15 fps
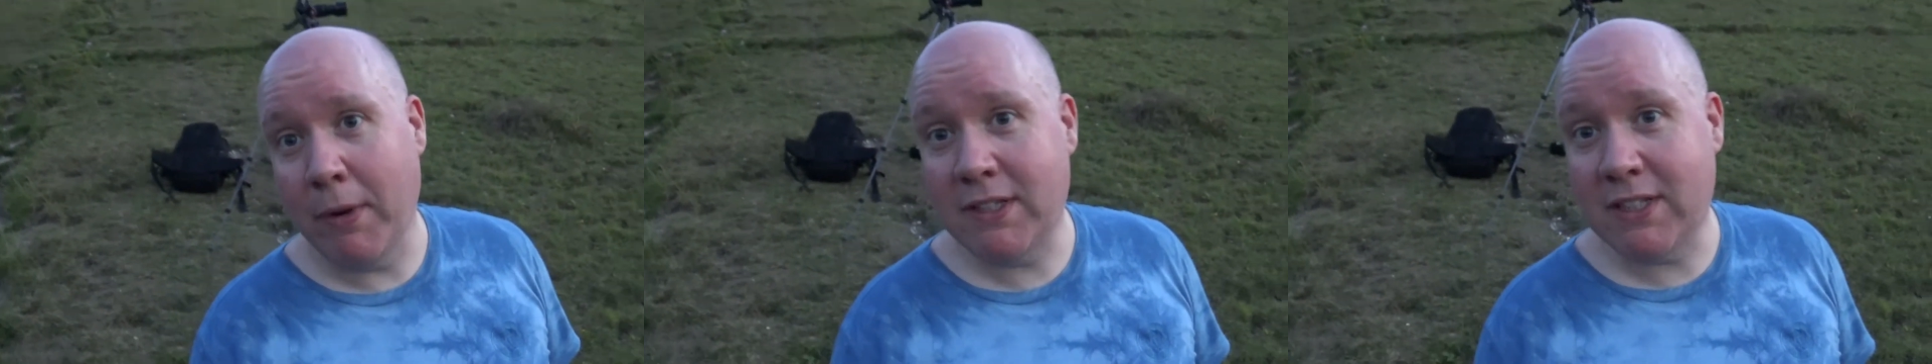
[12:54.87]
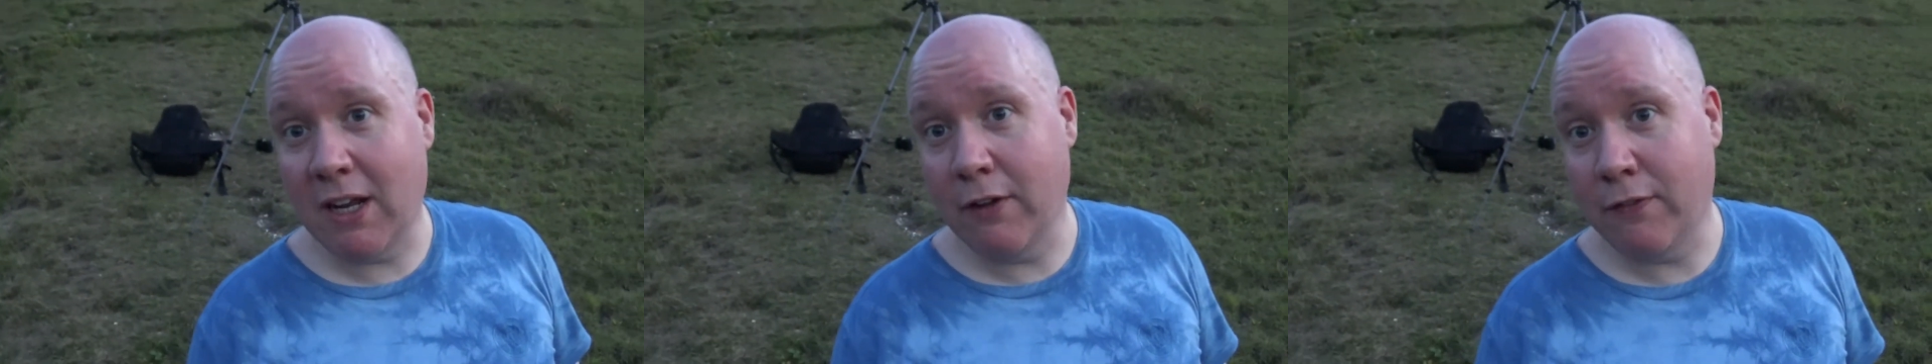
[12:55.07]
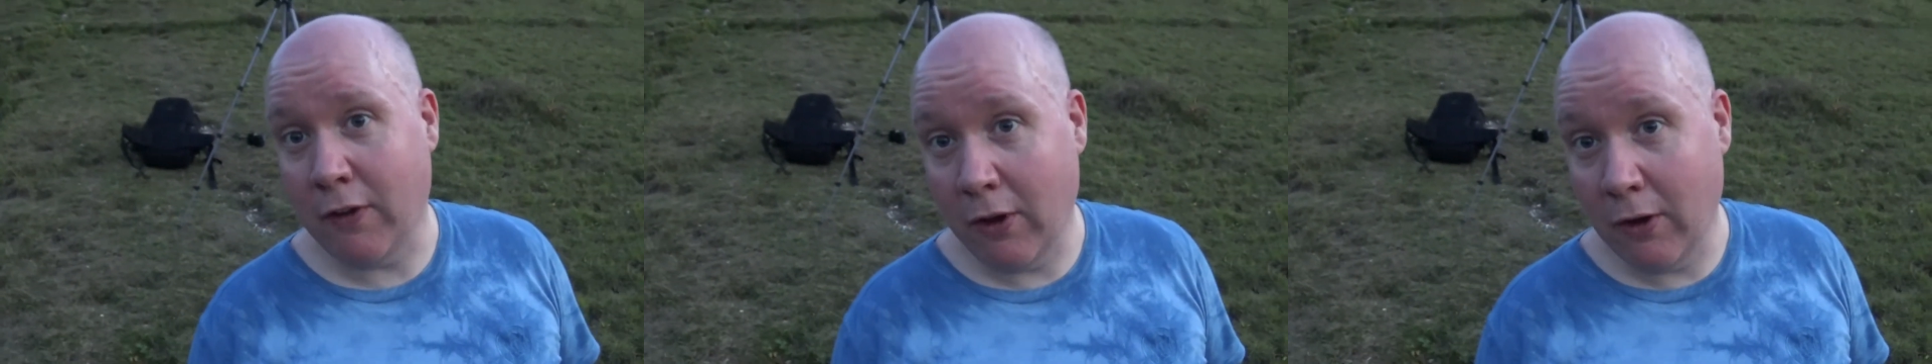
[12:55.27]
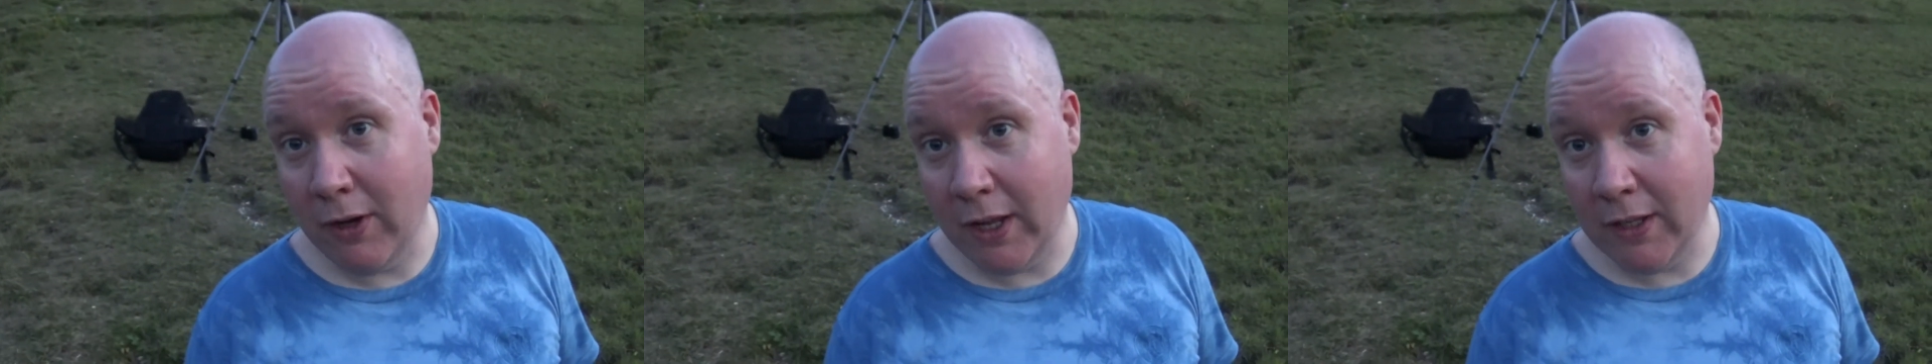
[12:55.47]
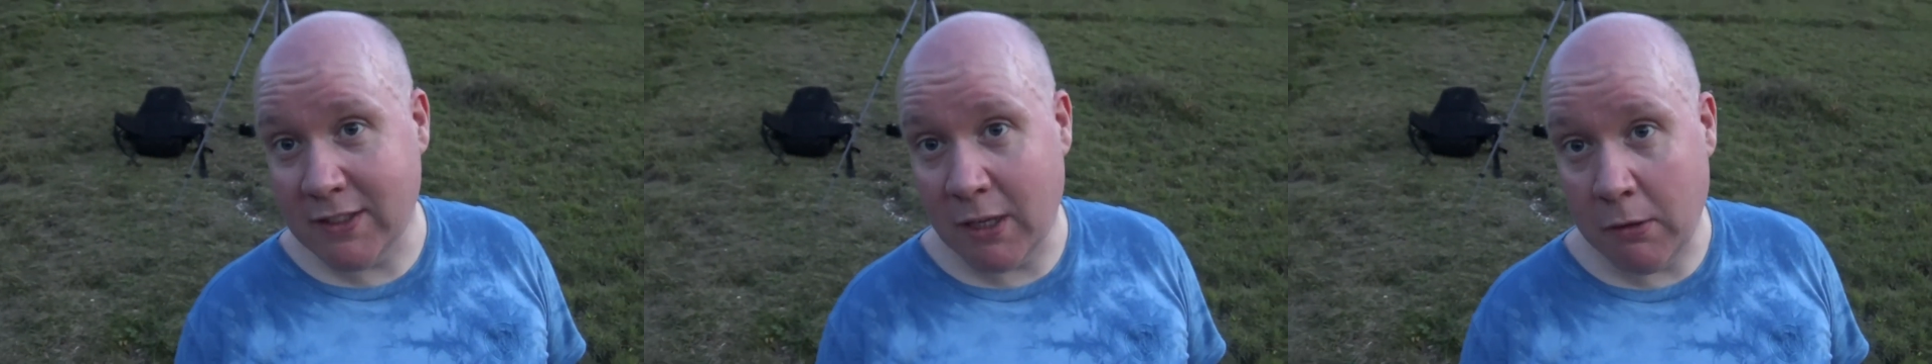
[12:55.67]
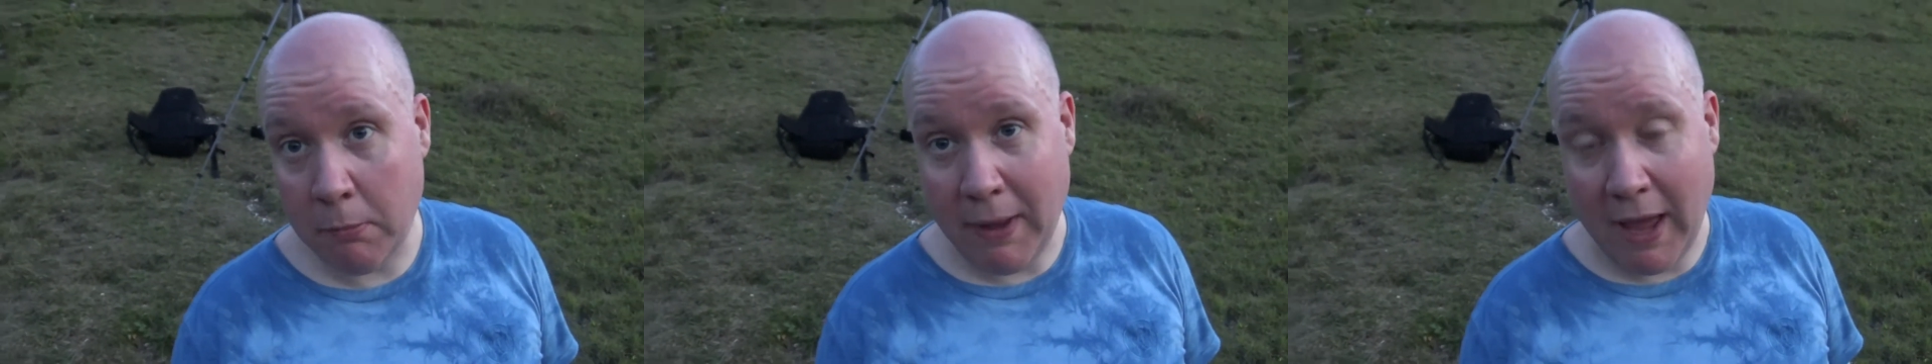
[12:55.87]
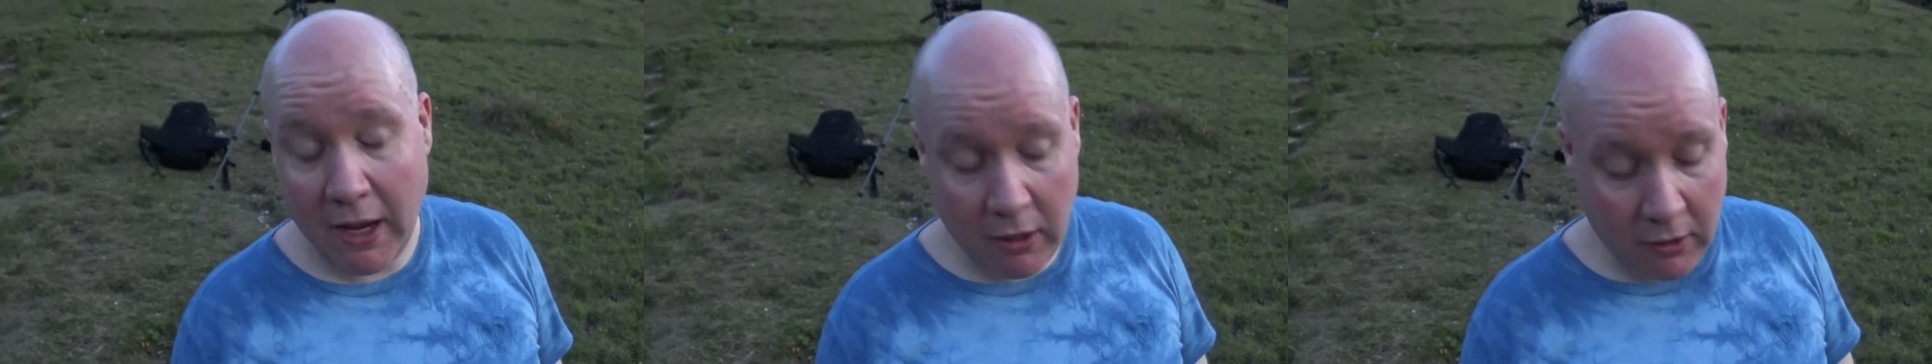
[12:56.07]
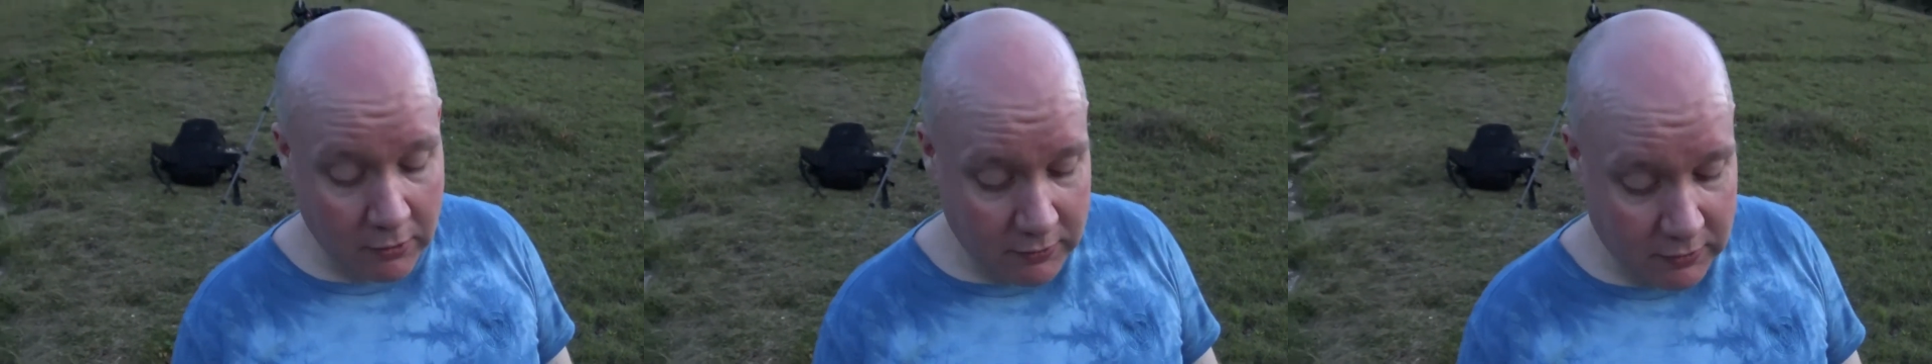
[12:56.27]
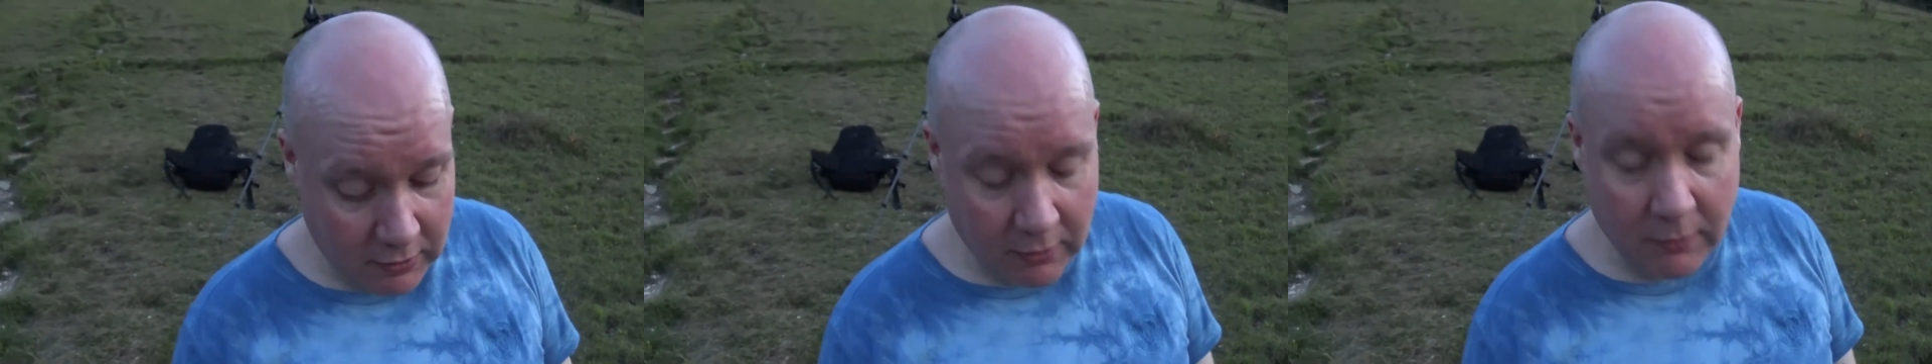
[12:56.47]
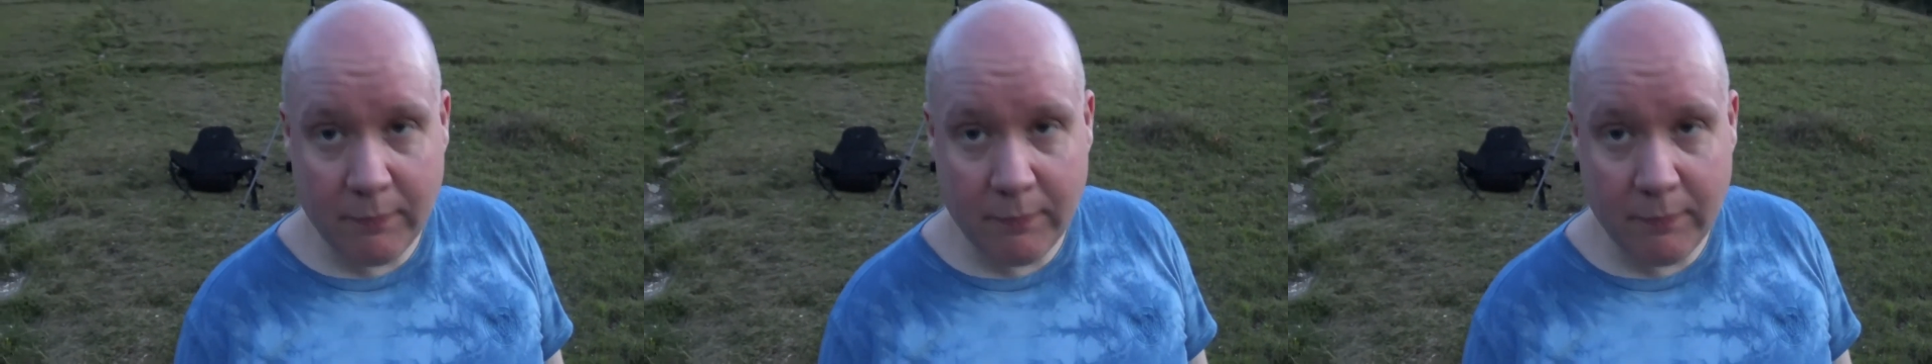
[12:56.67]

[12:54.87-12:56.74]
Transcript: telephoto lens out of my bag because,